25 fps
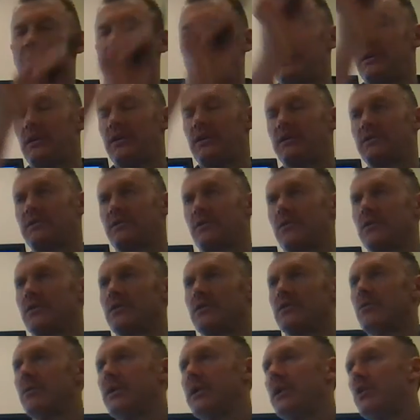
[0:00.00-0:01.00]
in a
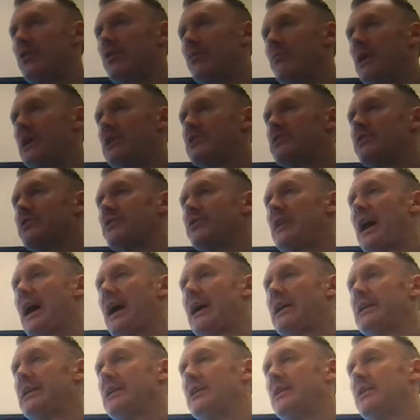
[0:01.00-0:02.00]
circle. We don't measure
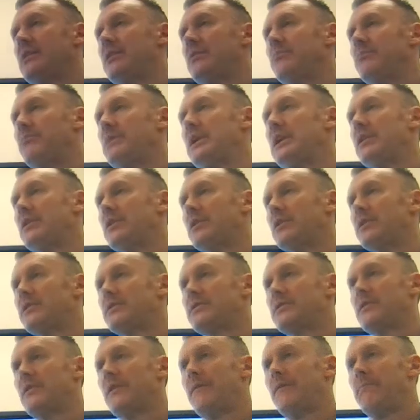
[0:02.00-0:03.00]
that in
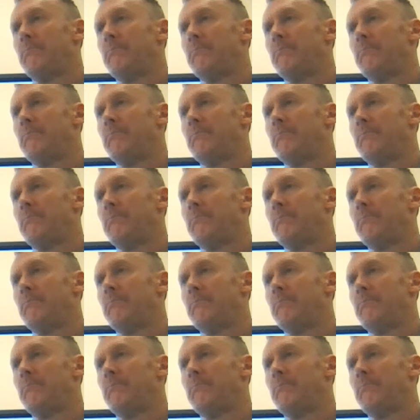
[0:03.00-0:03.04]
meters.